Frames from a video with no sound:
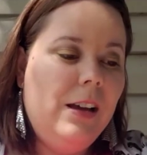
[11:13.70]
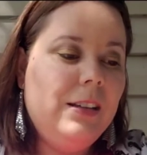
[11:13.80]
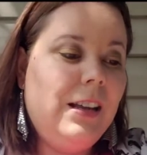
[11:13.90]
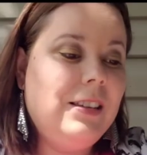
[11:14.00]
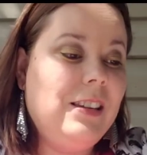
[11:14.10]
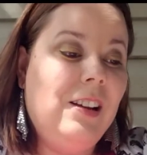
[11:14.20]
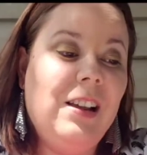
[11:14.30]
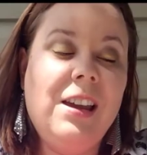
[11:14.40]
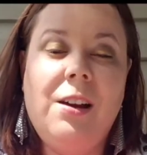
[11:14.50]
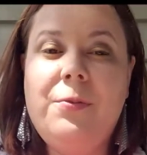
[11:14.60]
That's
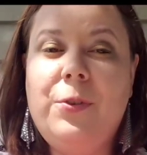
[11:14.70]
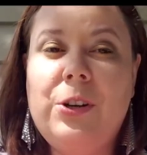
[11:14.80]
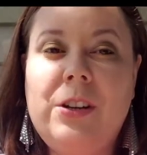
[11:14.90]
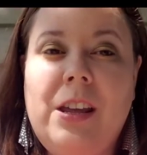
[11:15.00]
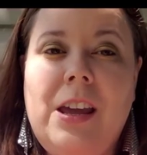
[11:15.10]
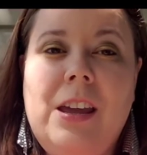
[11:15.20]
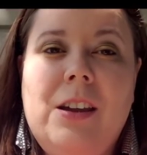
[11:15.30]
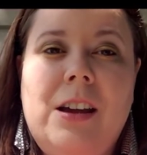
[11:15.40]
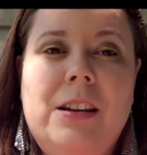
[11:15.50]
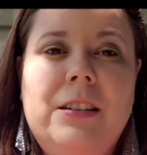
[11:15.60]
all I have for today,
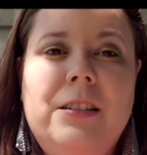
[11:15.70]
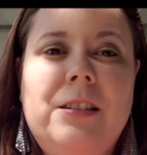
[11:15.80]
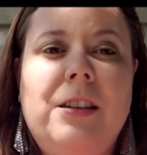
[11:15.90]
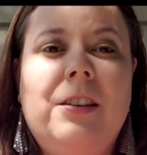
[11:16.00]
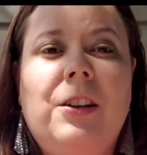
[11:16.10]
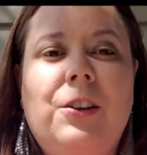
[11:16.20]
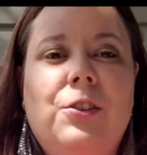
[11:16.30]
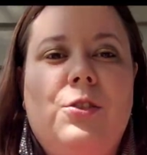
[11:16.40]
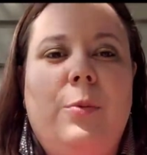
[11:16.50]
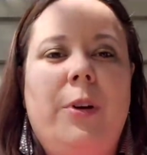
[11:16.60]
you guys. Thank
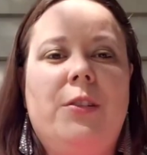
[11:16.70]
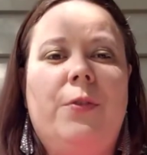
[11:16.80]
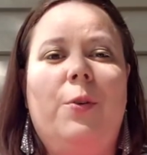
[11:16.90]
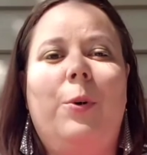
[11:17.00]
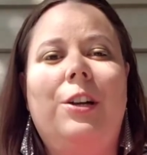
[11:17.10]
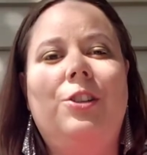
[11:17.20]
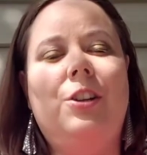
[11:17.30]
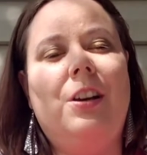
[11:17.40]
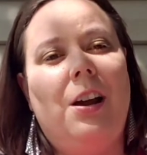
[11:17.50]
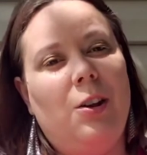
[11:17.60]
you so much for
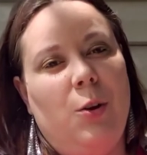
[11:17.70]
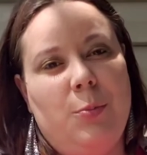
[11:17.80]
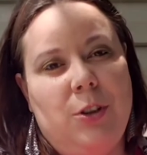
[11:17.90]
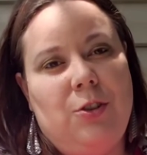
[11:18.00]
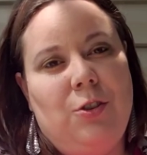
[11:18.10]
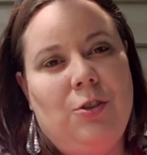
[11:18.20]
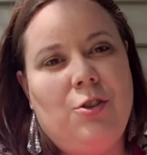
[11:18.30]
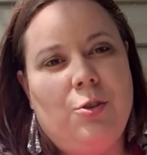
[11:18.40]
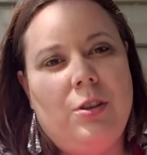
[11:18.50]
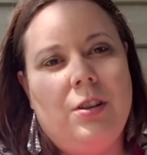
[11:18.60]
watching. I hope that you
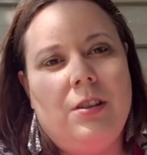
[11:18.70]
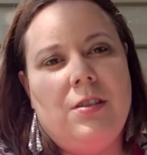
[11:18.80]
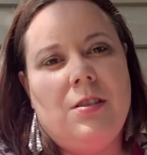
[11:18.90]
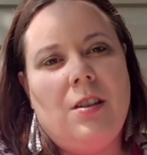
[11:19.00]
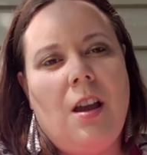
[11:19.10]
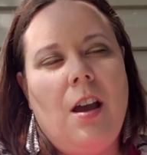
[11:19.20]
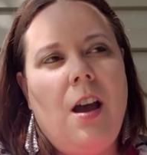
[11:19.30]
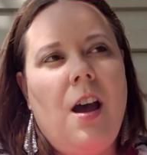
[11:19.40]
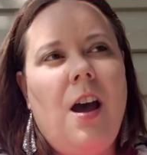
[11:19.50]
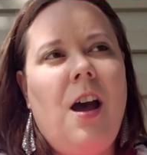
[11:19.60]
enjoyed this.
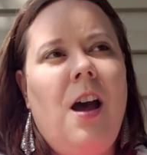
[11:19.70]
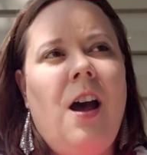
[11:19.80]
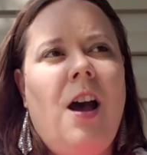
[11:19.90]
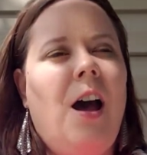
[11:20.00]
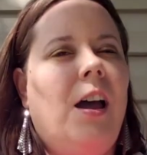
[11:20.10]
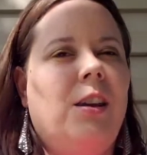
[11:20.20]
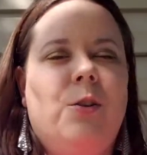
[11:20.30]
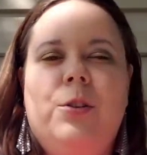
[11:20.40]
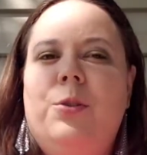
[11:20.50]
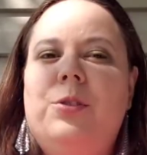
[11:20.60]
I
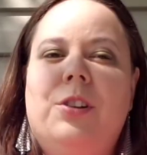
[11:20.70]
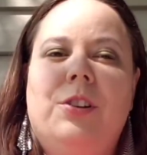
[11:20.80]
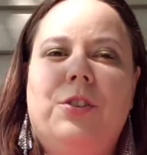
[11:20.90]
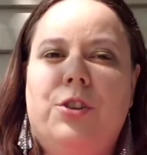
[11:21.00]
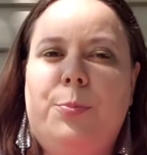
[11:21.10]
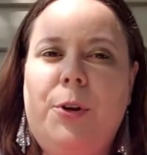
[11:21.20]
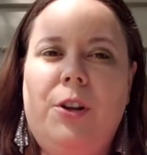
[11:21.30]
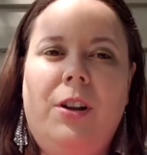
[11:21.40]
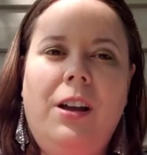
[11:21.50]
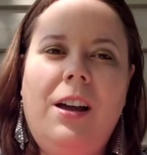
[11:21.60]
know there was a little
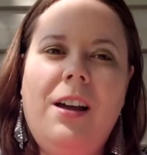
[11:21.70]
spiel.